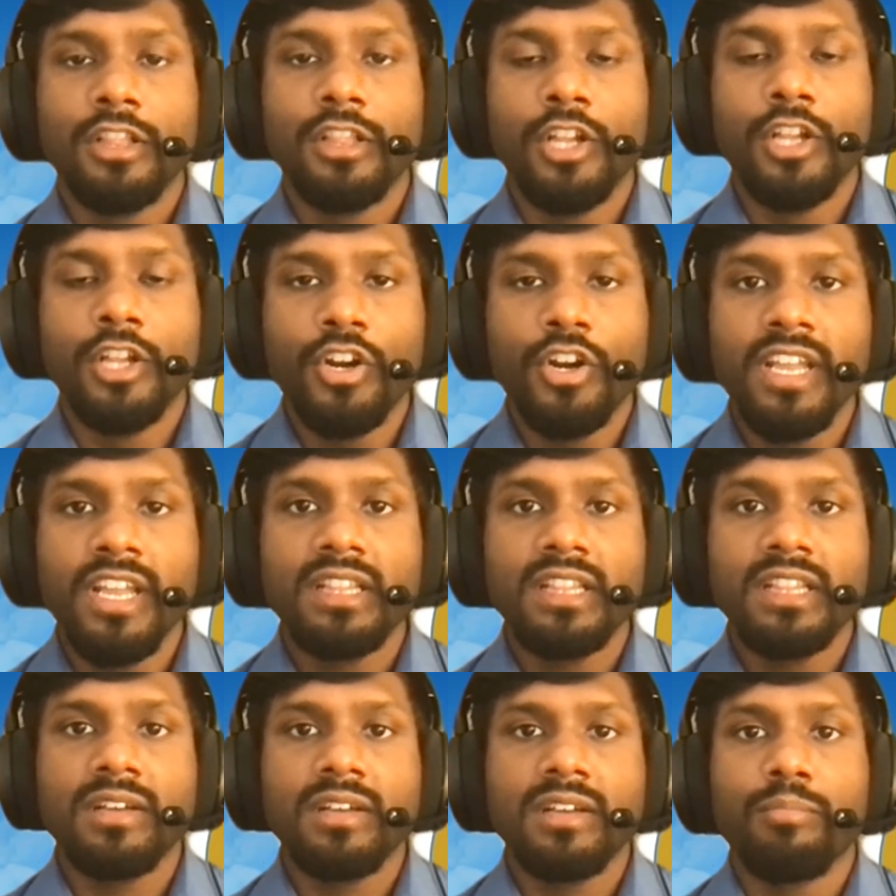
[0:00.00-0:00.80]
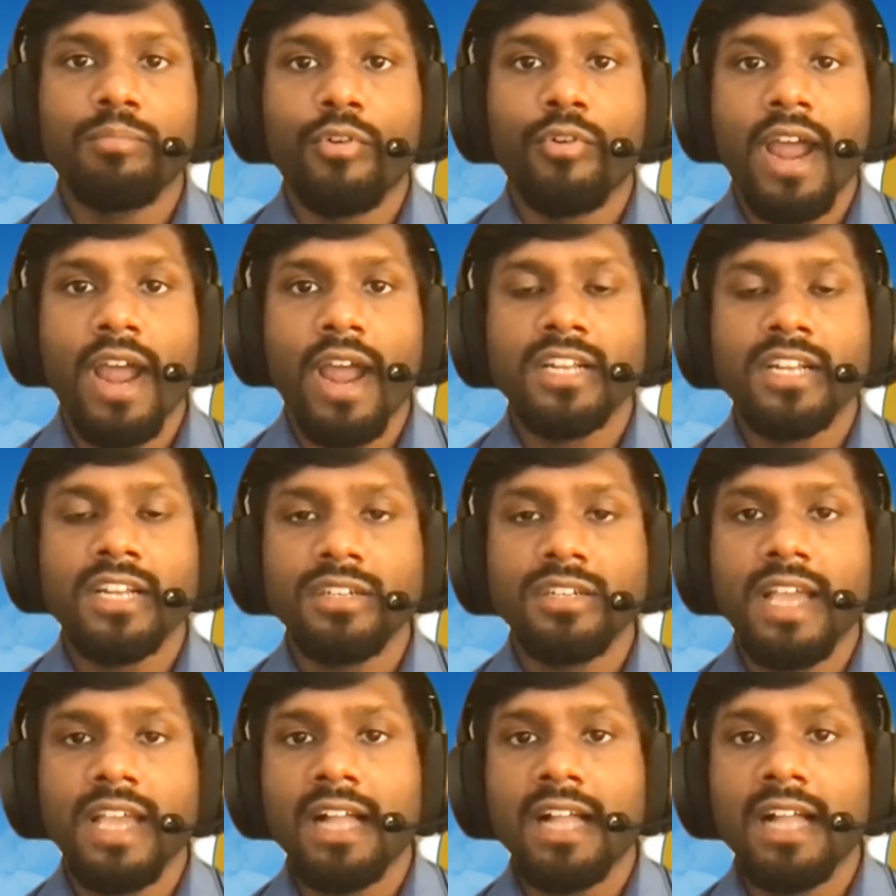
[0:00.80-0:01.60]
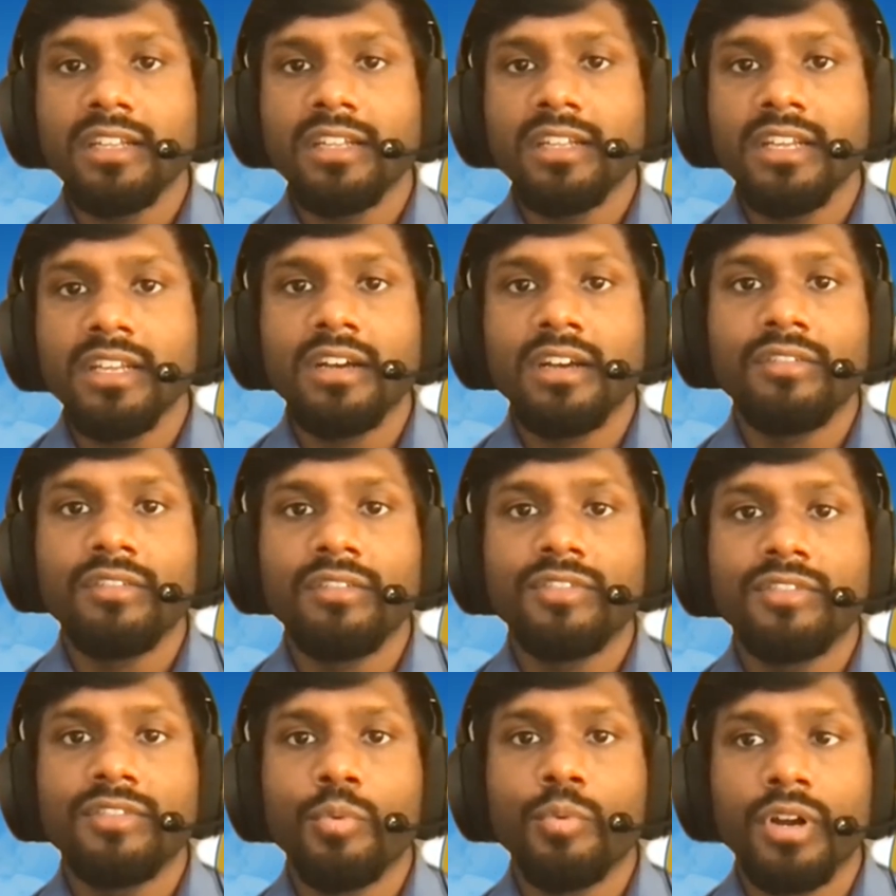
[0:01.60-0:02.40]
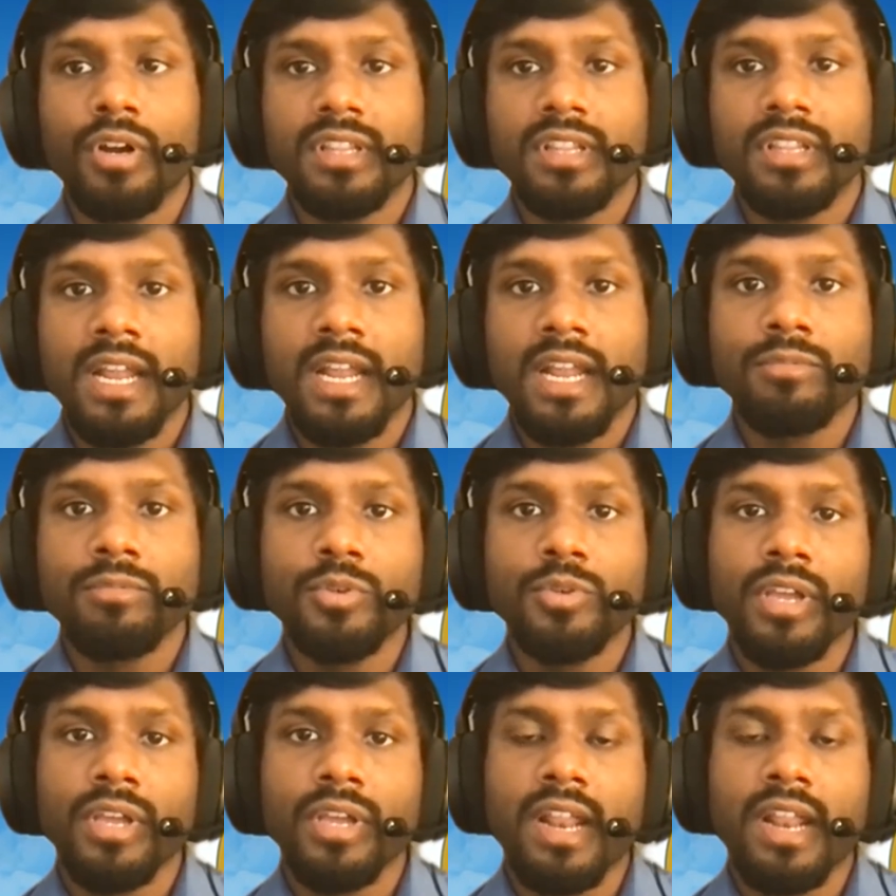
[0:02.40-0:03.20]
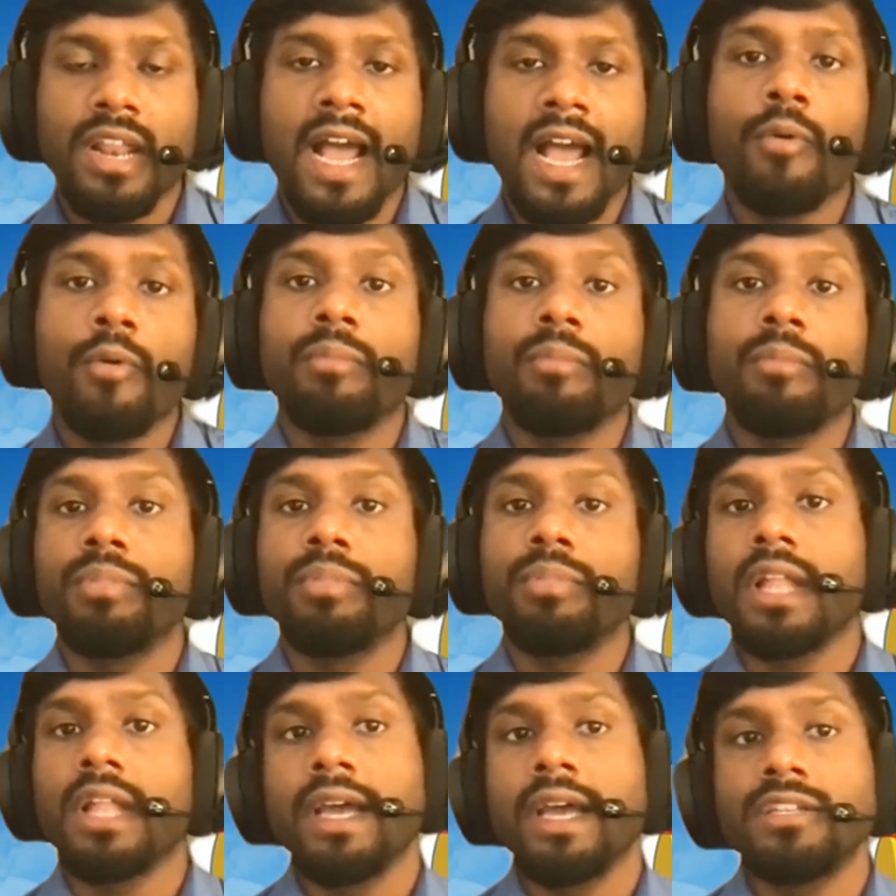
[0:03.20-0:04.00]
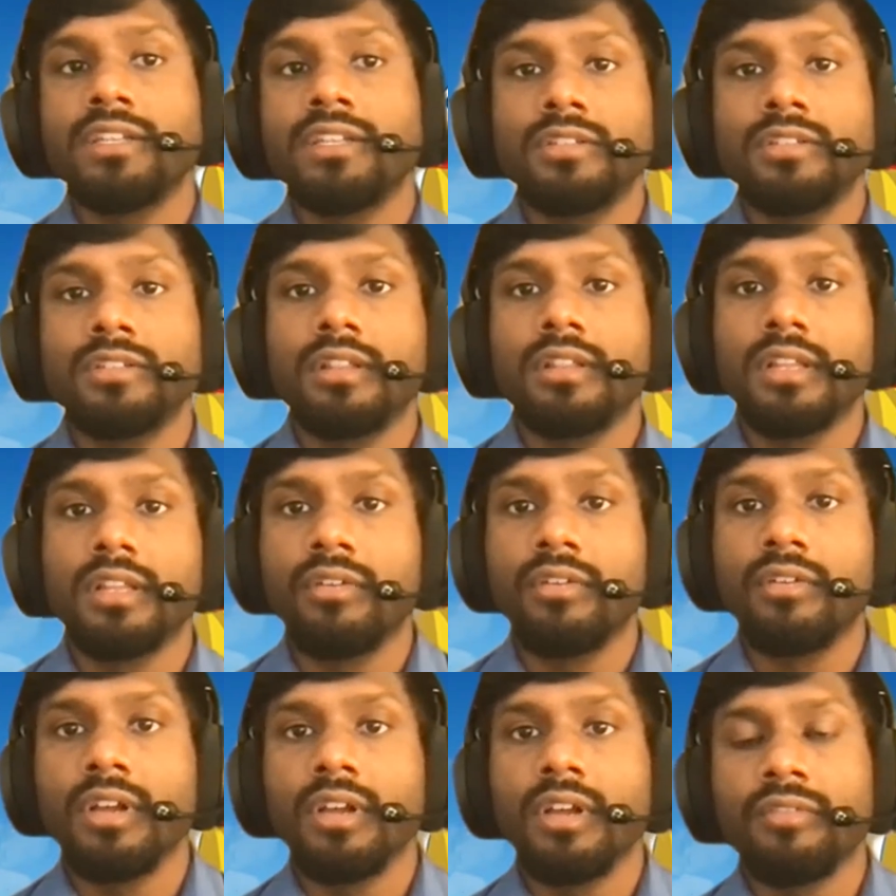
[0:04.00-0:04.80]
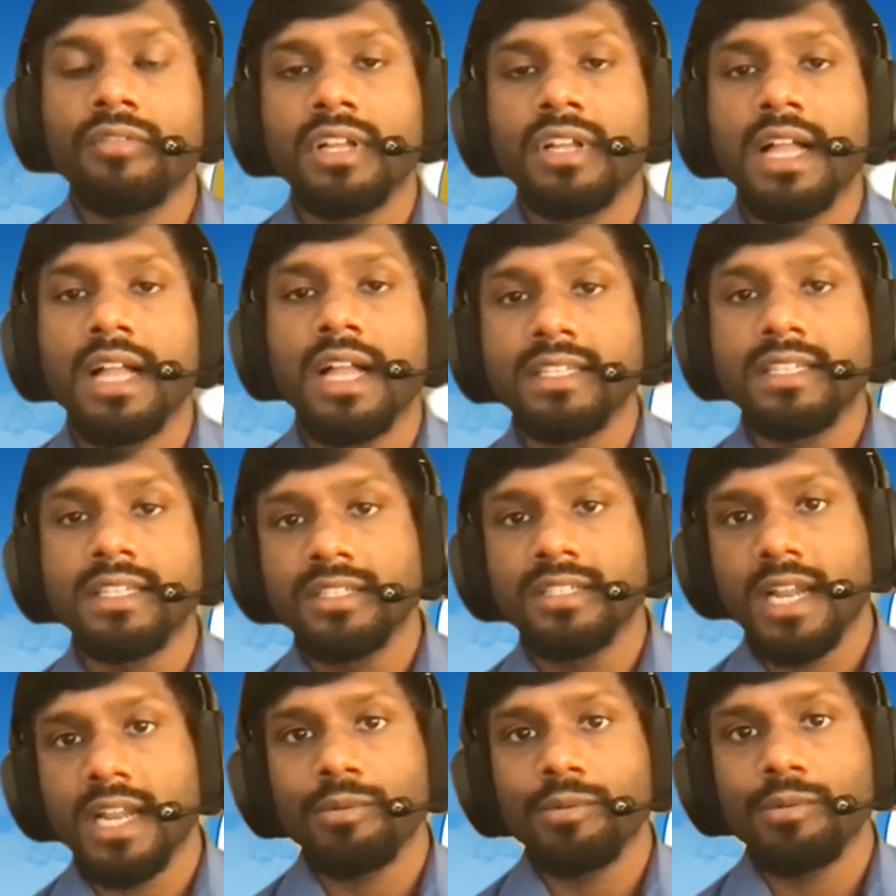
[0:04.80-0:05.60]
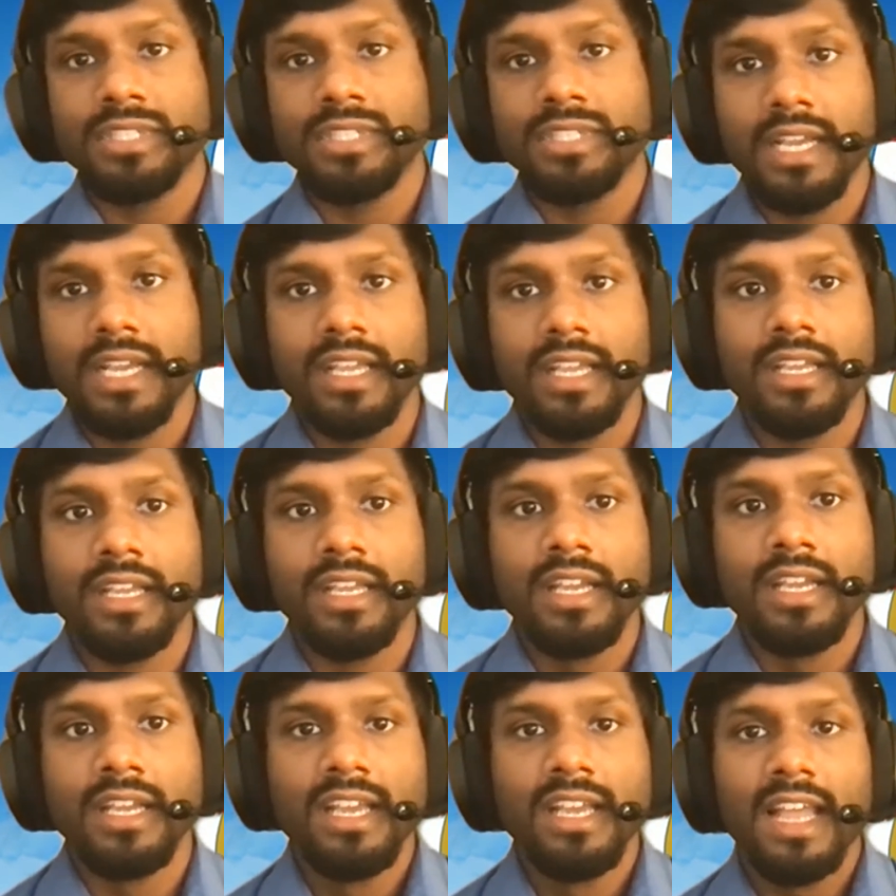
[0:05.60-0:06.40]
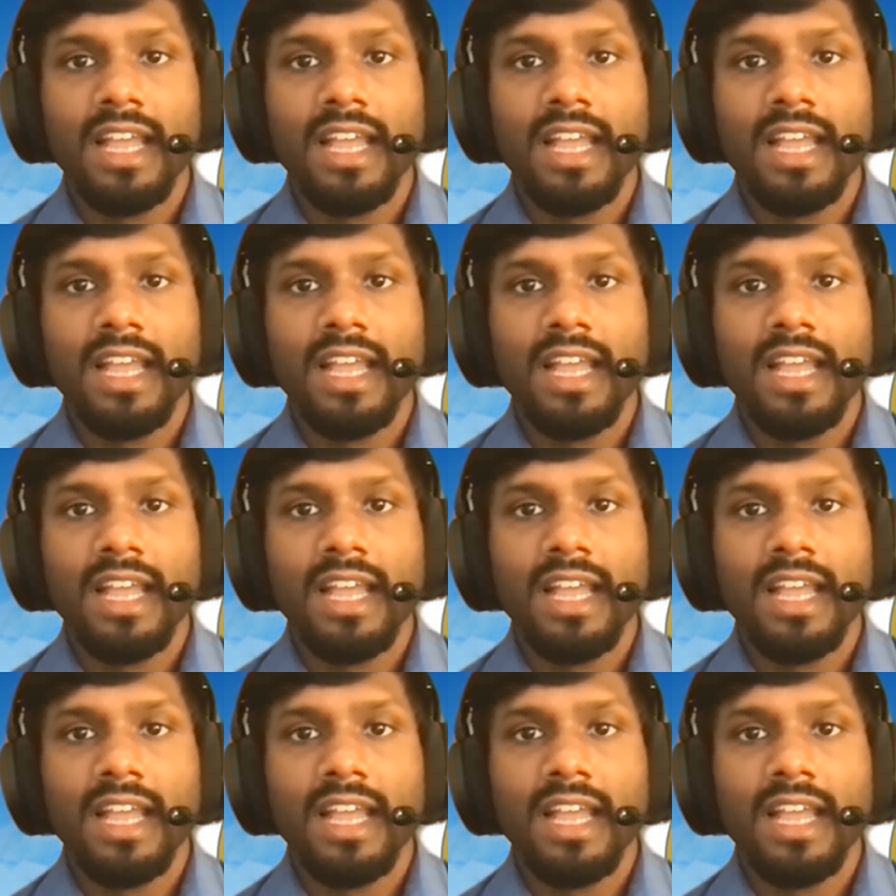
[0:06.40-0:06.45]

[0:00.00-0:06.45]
learning the practicality of the work that I'm doing and how it applies to the theory of the classes that I was taking.